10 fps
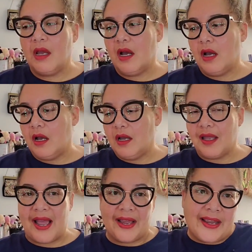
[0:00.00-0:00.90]

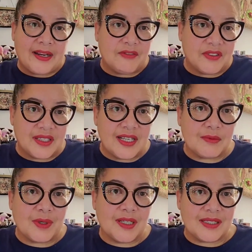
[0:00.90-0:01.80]
I got it for
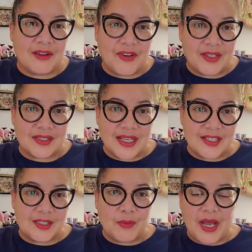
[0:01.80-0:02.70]
less because I found a
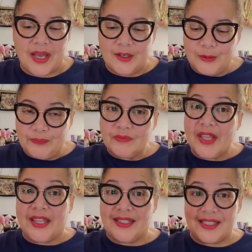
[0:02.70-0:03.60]
tester bottle,
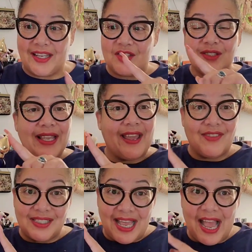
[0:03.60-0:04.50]
and the testers have
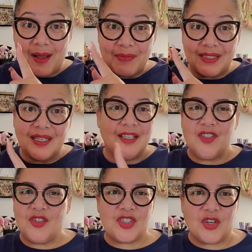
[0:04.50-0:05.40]
the tops.
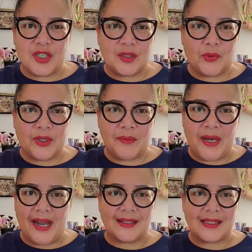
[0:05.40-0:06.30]
You just don't get the pretty
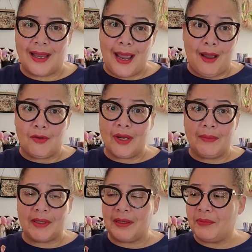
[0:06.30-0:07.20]
box. I don't care
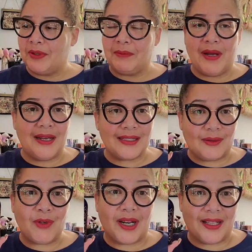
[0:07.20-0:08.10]
about that pretty box.
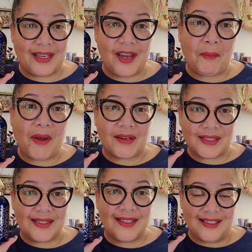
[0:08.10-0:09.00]
What I care about
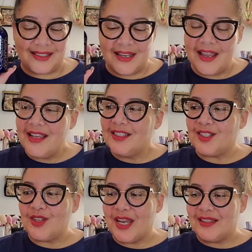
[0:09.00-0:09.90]
is this.
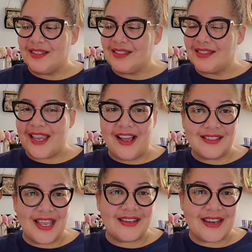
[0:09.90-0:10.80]
So yeah, this is
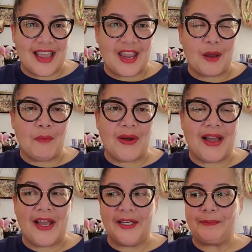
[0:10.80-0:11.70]
Caltat Night
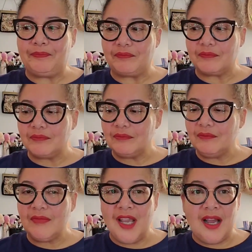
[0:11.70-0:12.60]
by
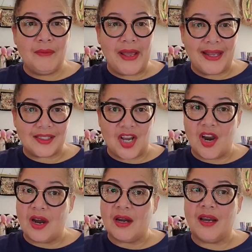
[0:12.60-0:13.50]

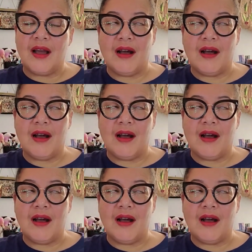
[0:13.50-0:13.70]
Attar.